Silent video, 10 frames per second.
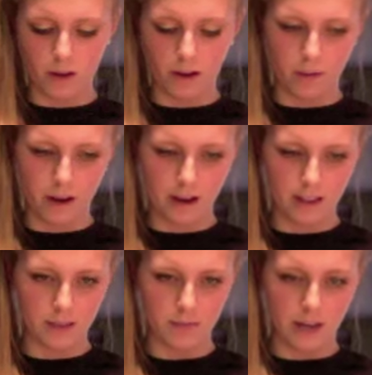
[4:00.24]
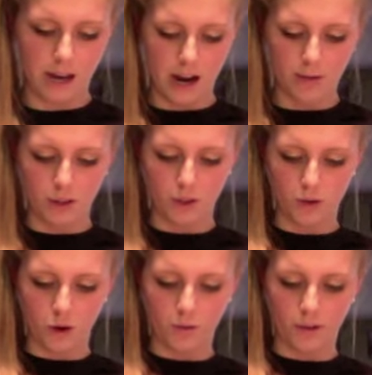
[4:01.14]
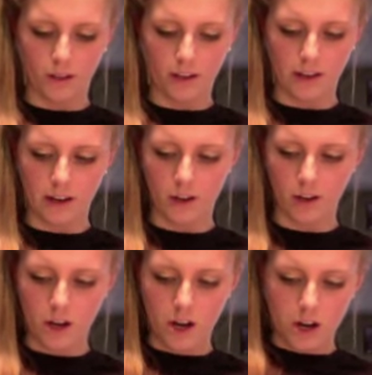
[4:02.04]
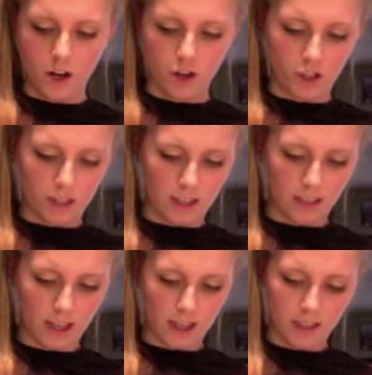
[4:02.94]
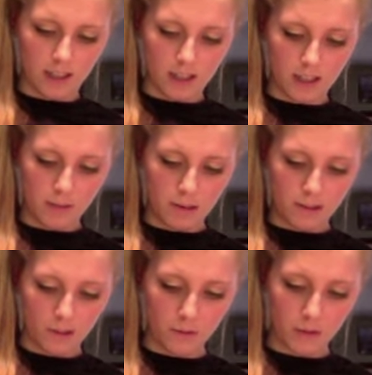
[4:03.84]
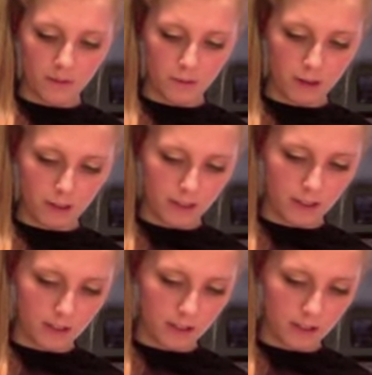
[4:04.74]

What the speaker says: a mess, but I would do it over the container just in case it does make a little bit of a mess.